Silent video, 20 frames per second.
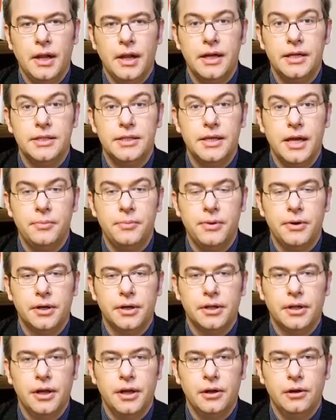
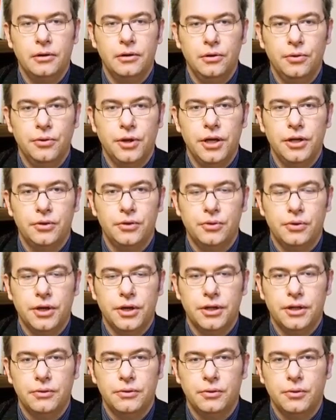separately look into
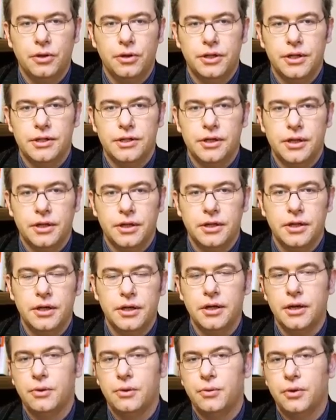what is
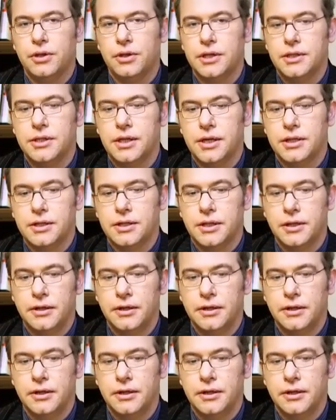return and what is risk.